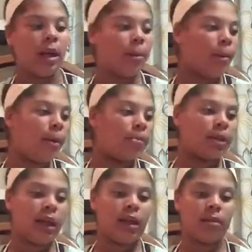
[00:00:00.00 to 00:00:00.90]
And my
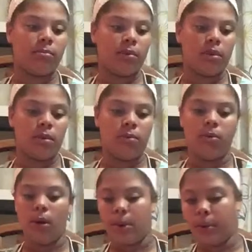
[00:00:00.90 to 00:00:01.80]
mom's like,
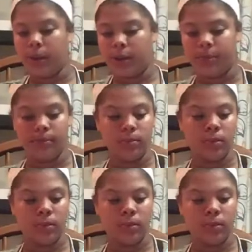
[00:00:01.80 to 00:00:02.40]
whoa.